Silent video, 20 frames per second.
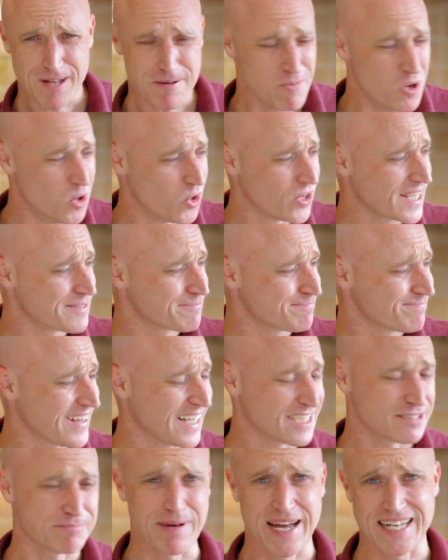Morning,
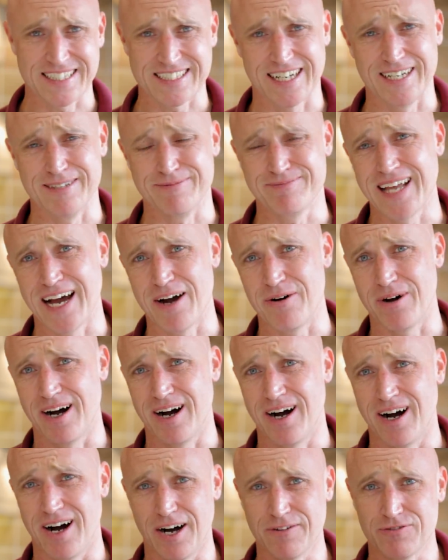that's better. Now,
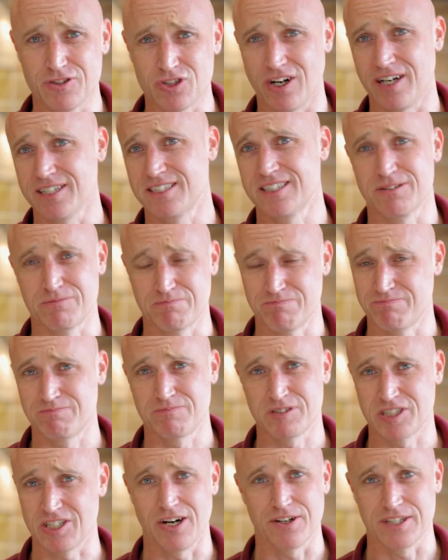I've tried to
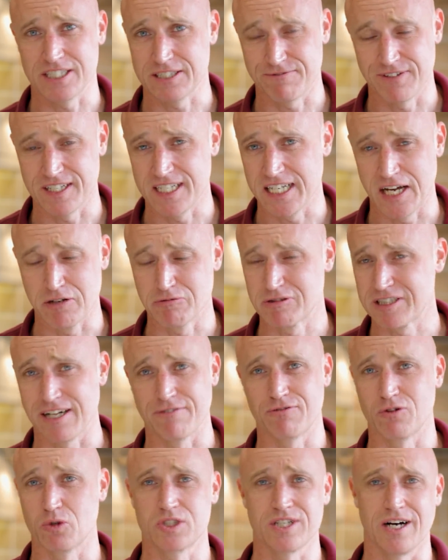start this video
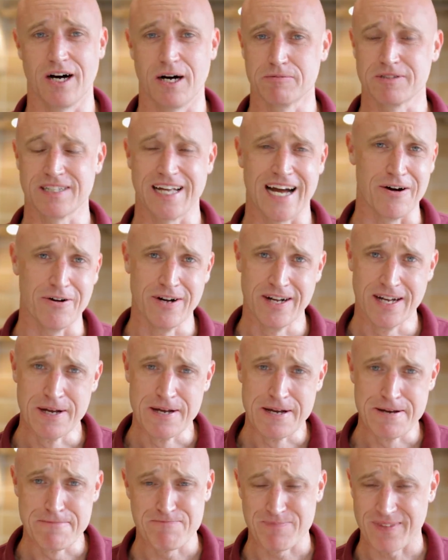several times now.
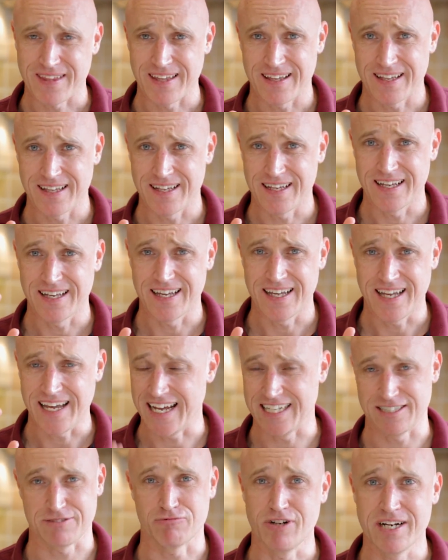
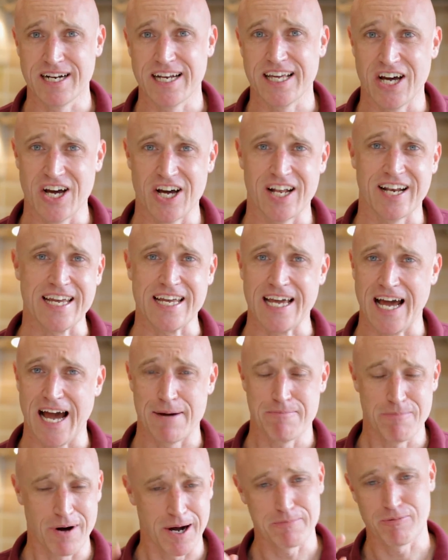It's really early
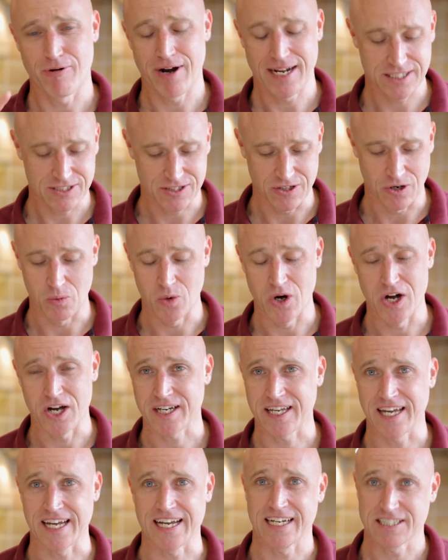and my brain's not
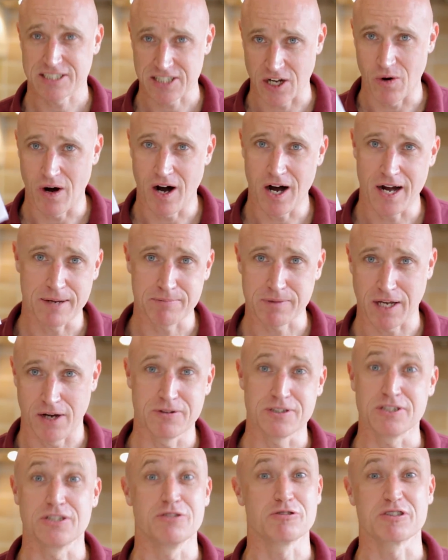working, so I am
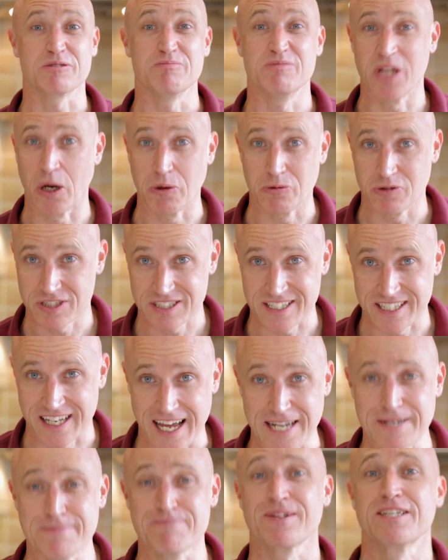going to use some notes
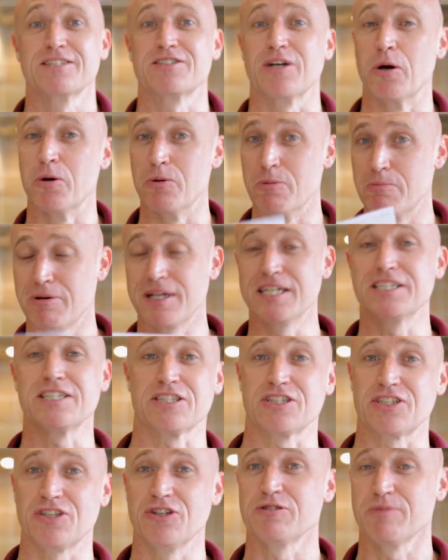today. So please
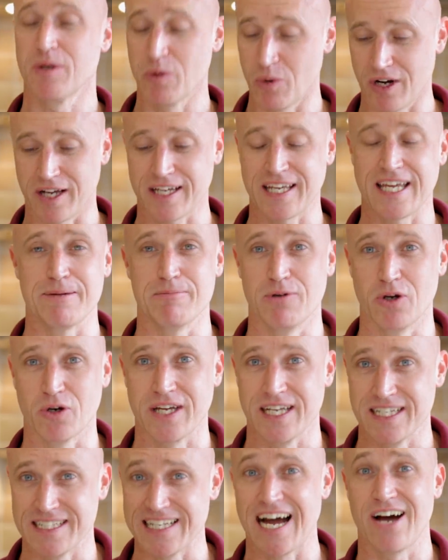excuse me while I keep
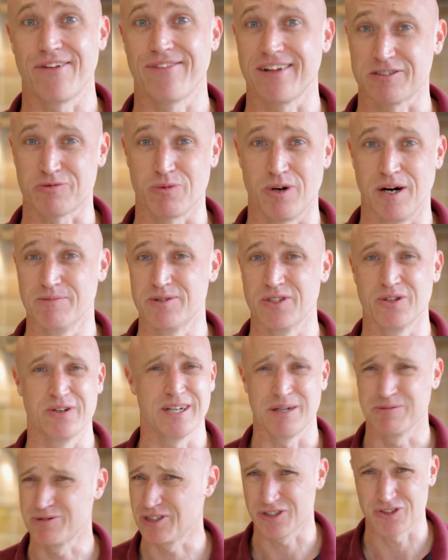looking down. That's what I'm
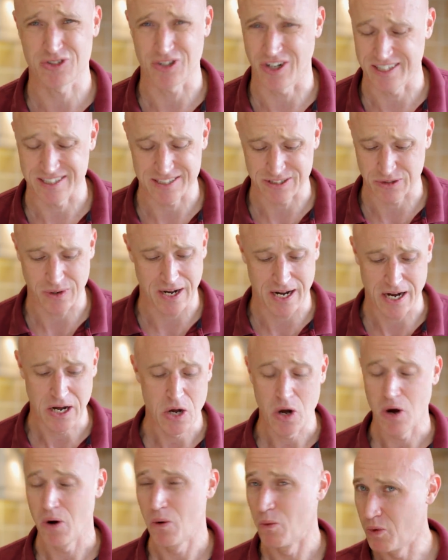doing. I'm just trying to uh,
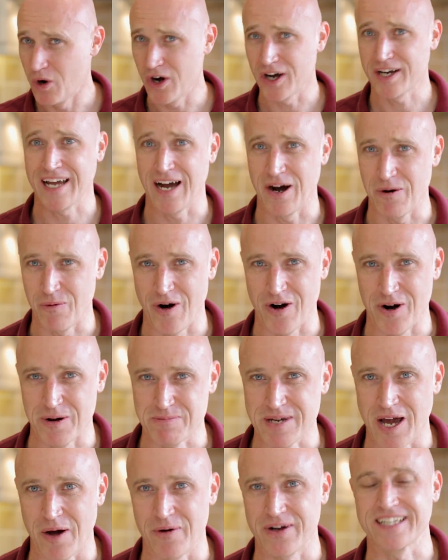work out where
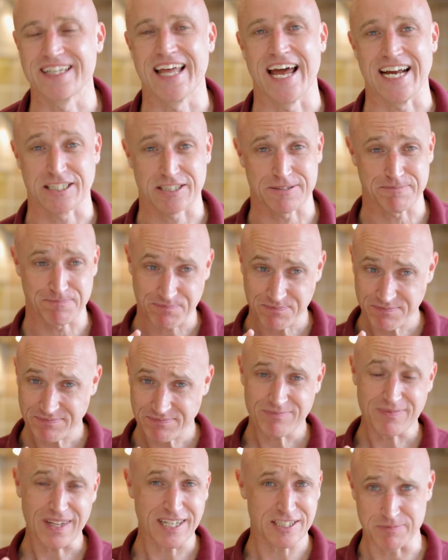I'm going next
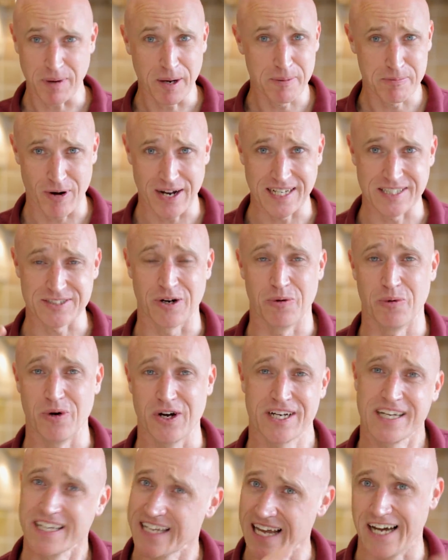because my brain's not
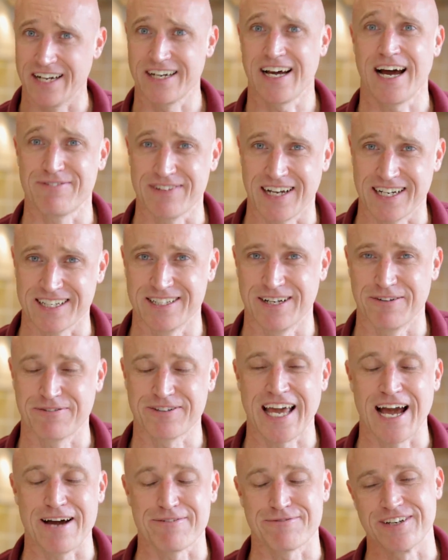working yet and I haven't had enough
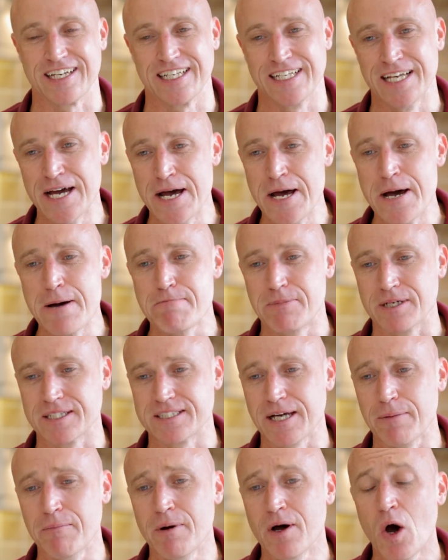caffeine.
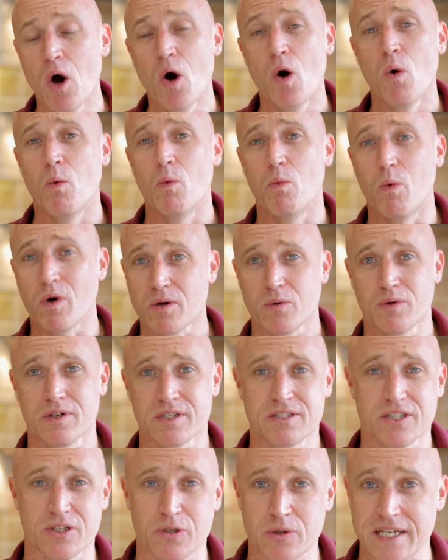But um, what I
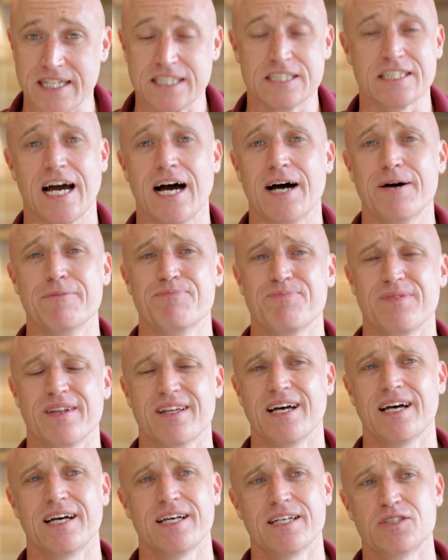want to do is uh,
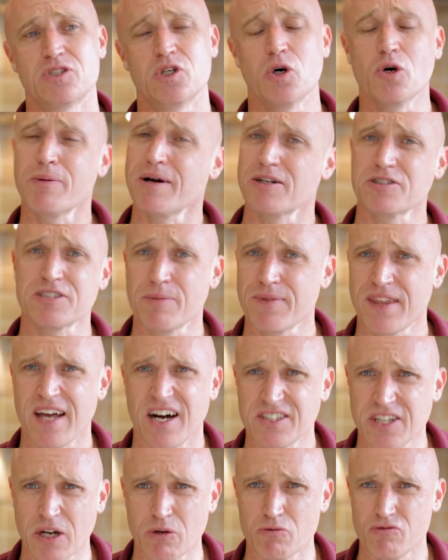talk about something that
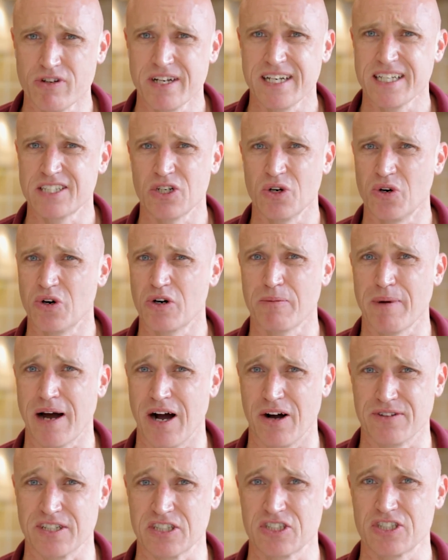I don't really talk
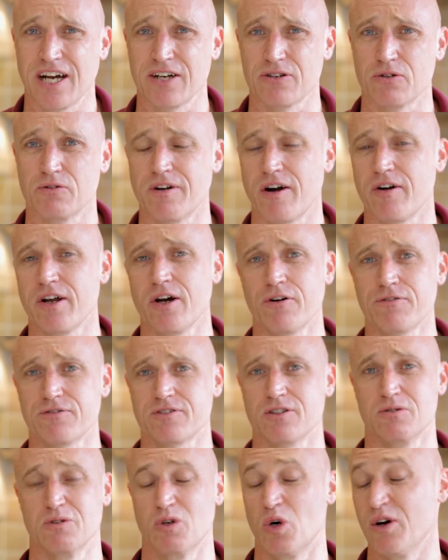about on this channel very
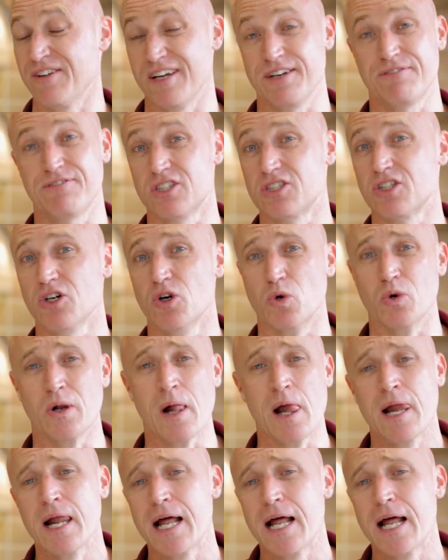often, or if at all.